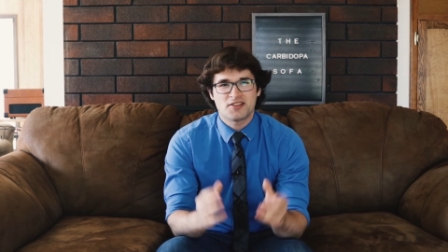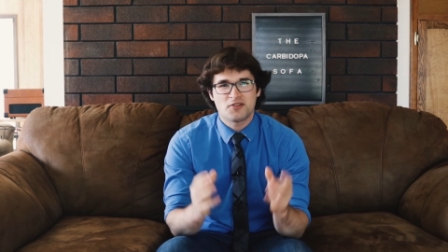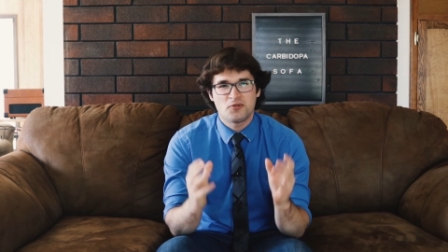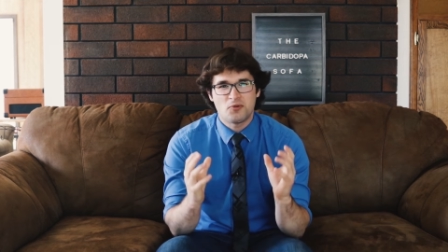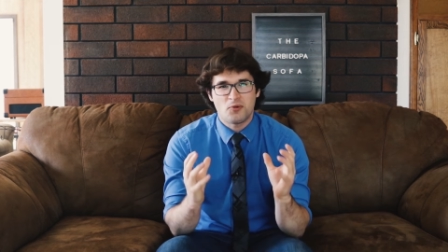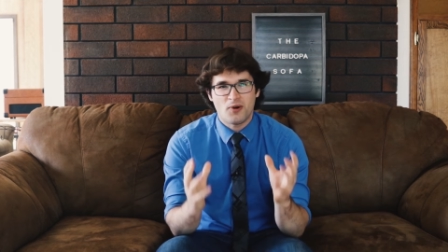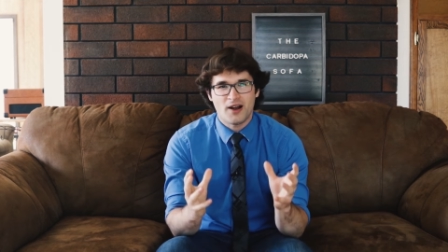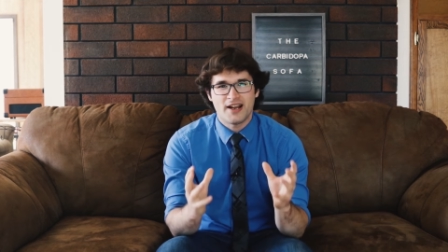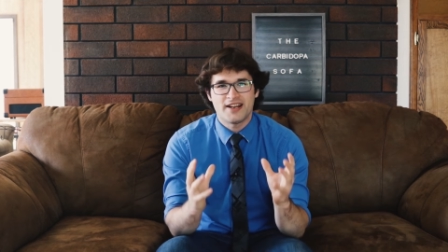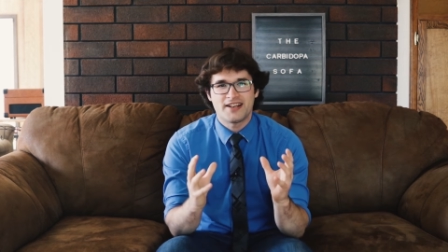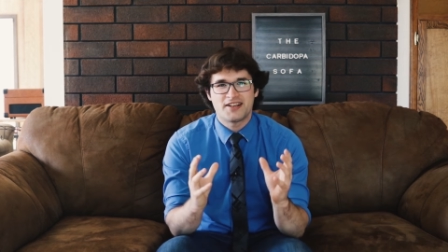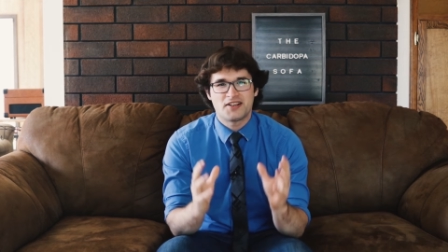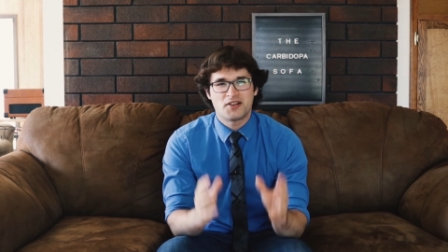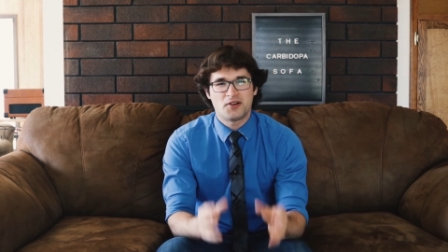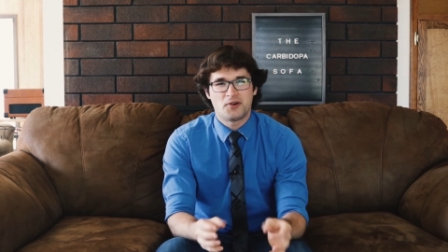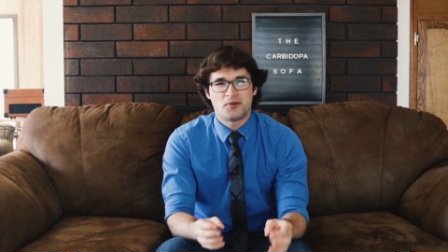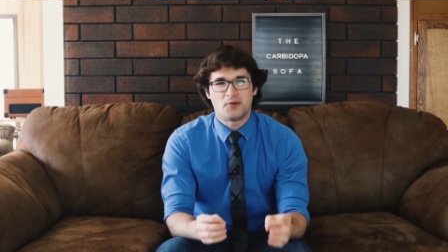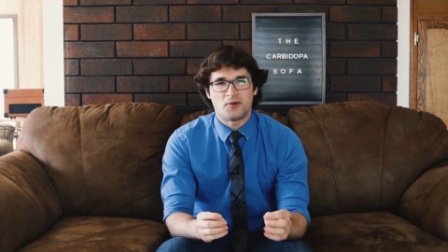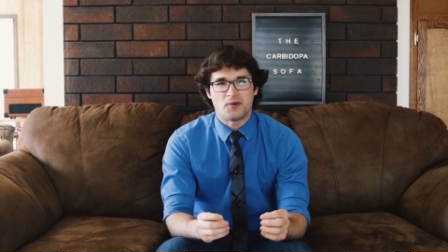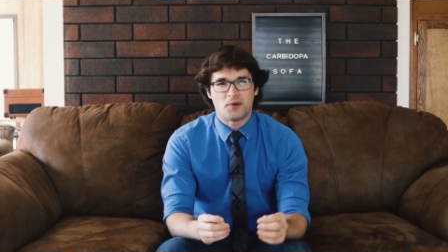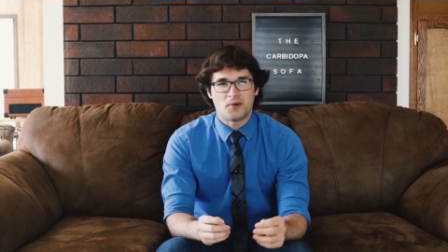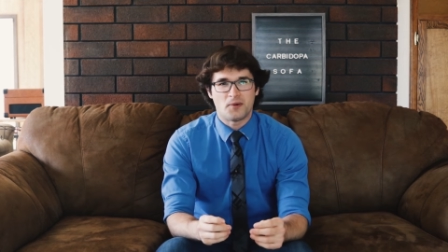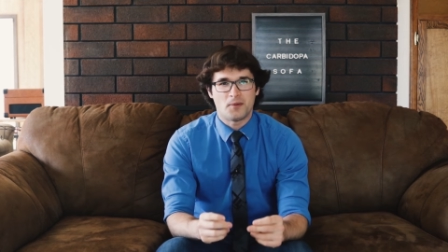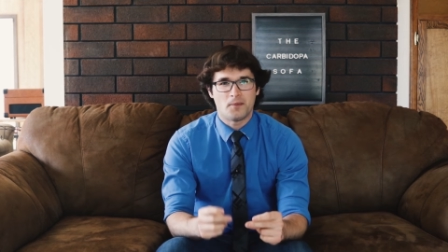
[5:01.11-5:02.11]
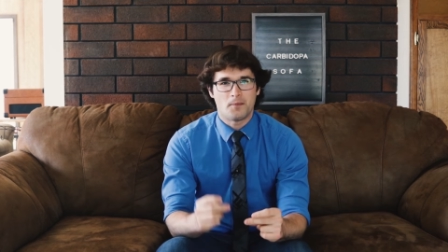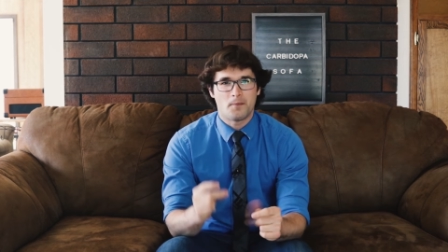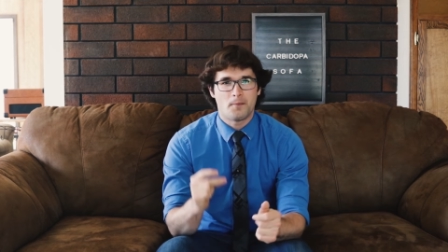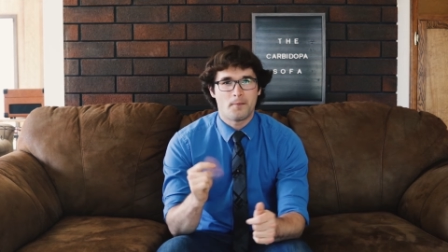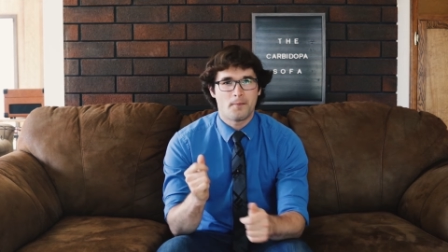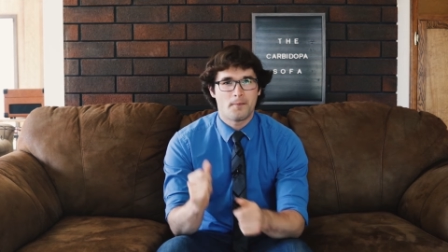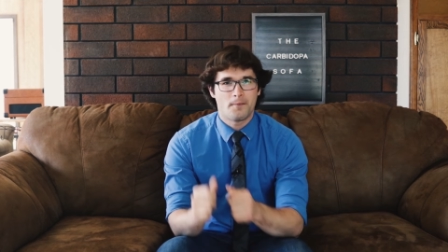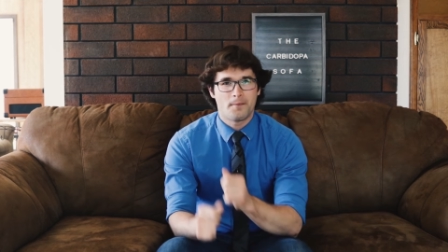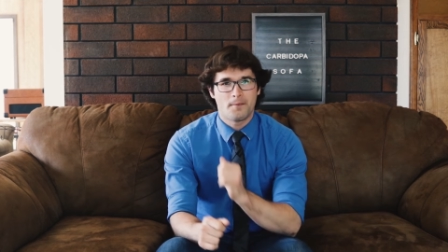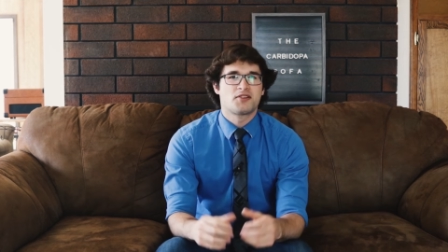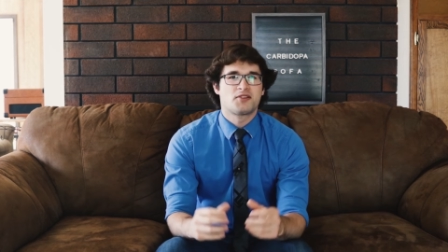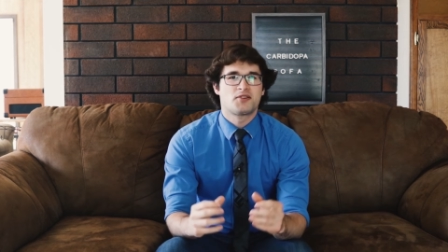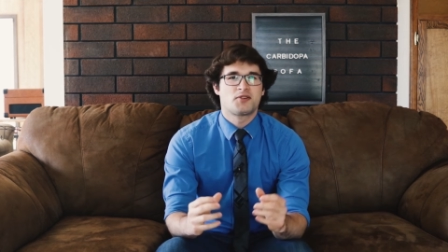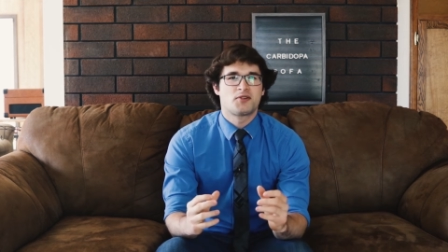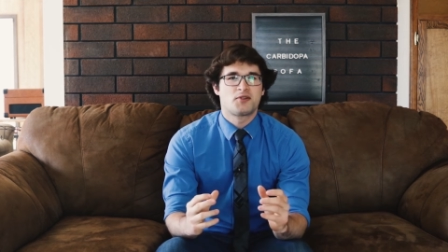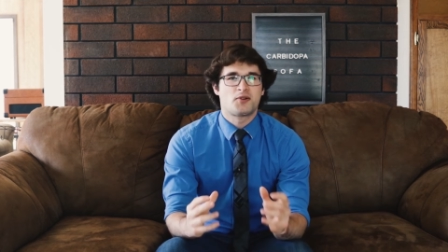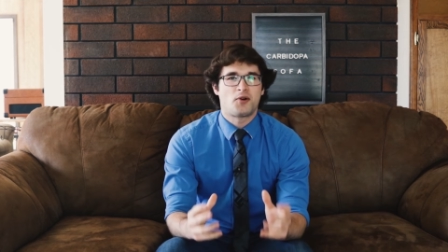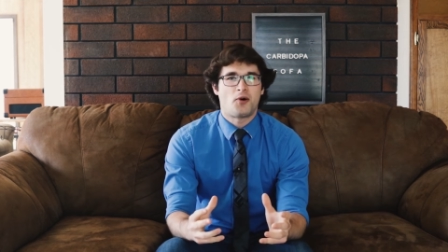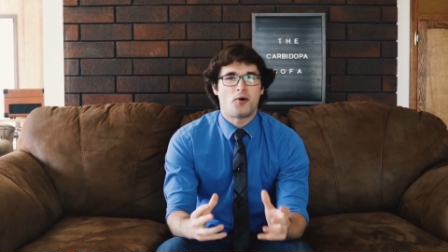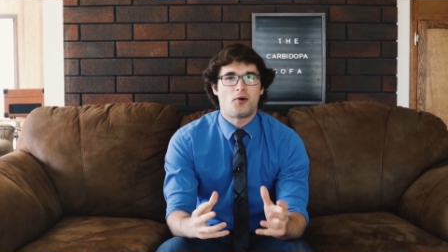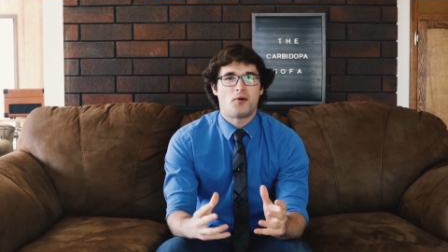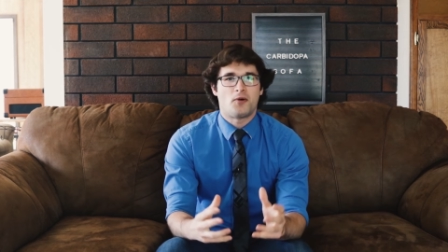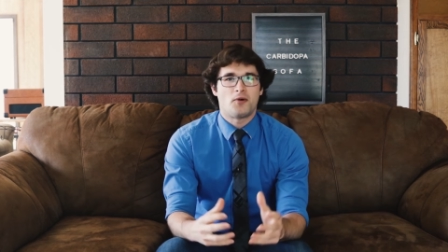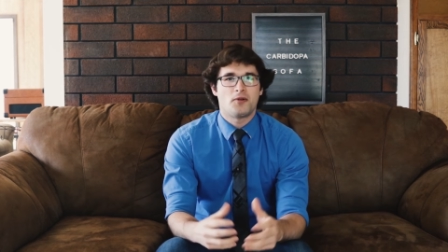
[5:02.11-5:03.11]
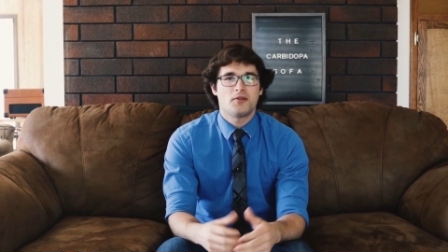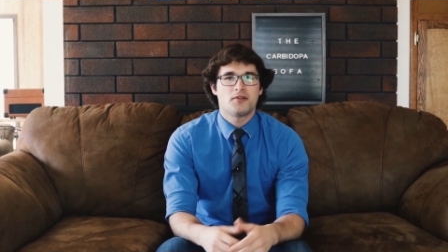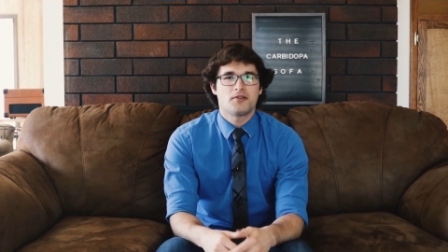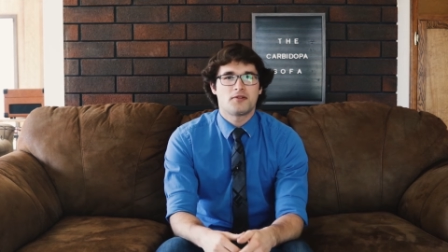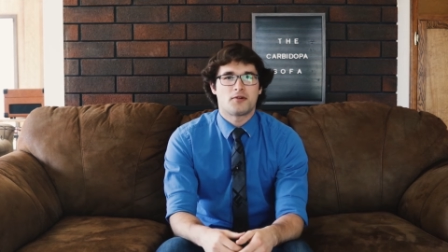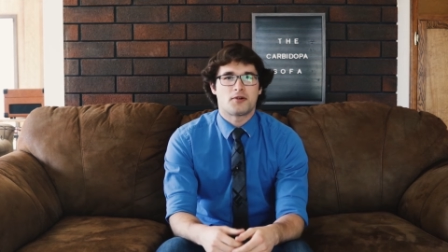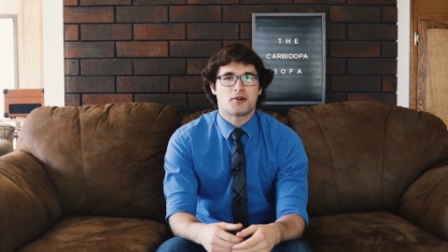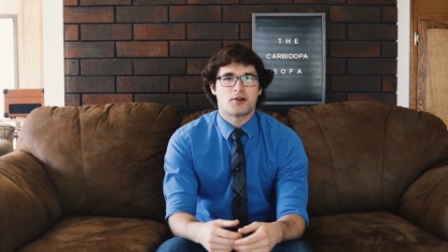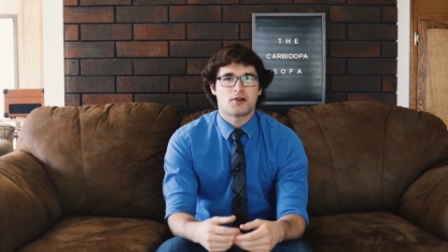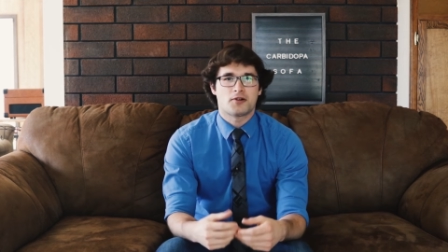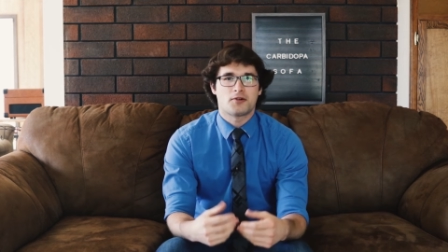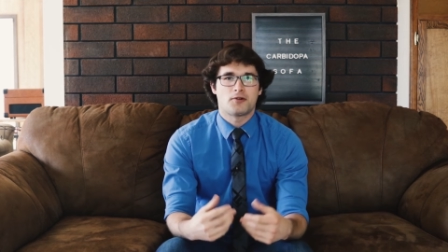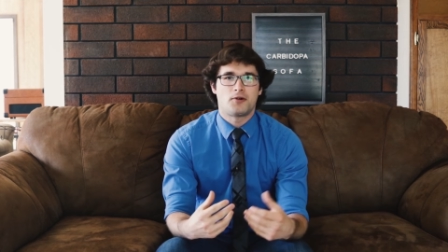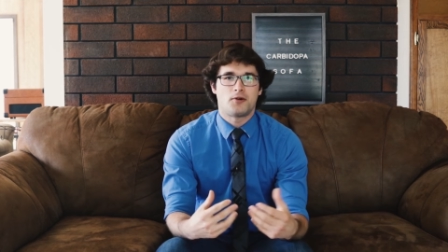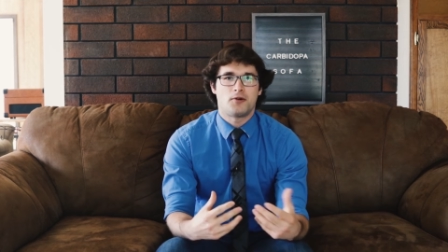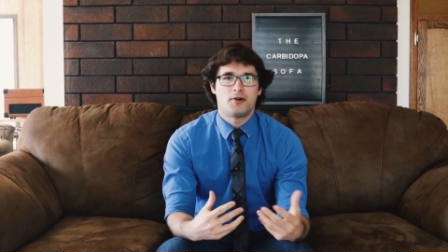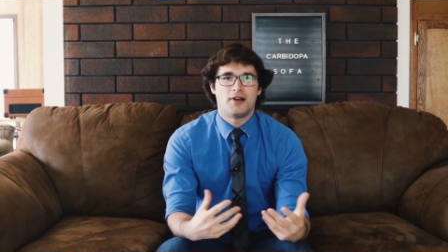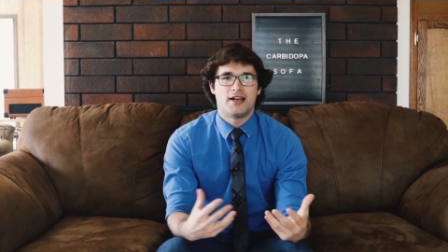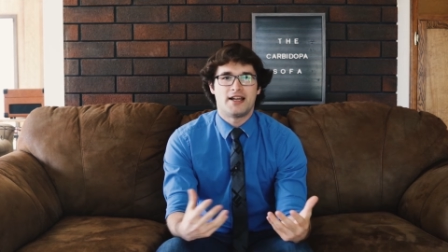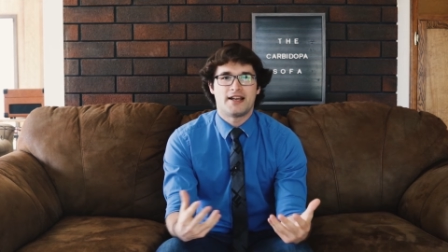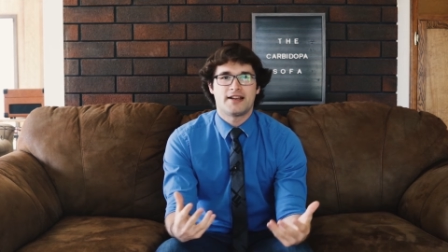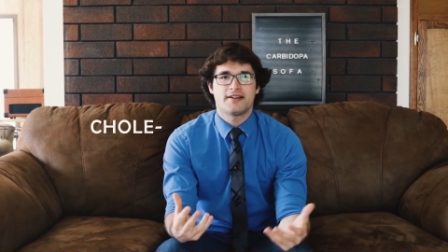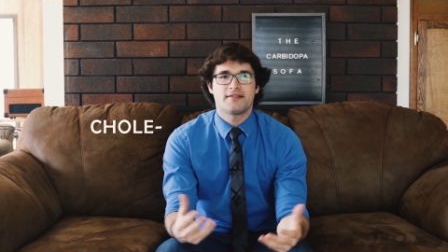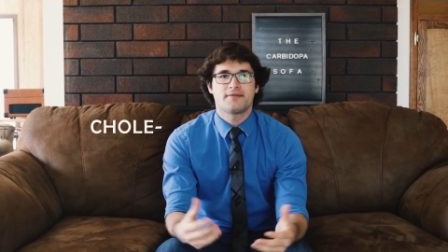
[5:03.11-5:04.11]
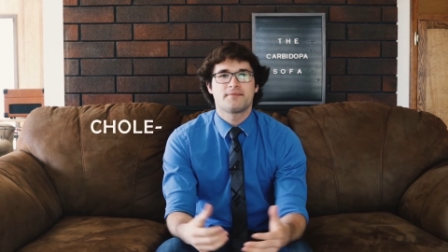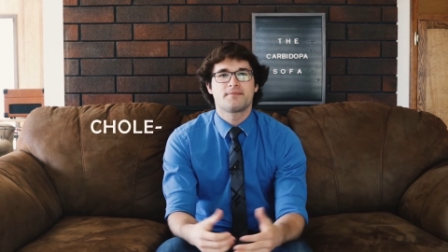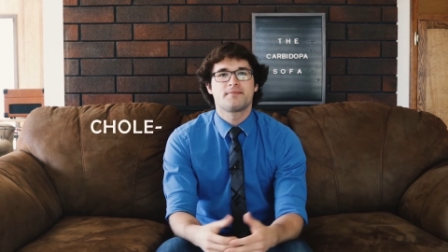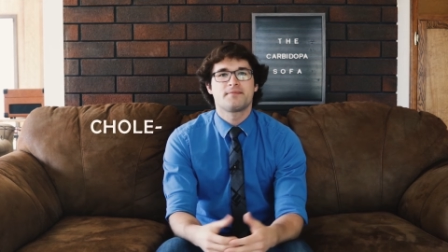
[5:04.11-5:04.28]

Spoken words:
quite cool. Col, or cole,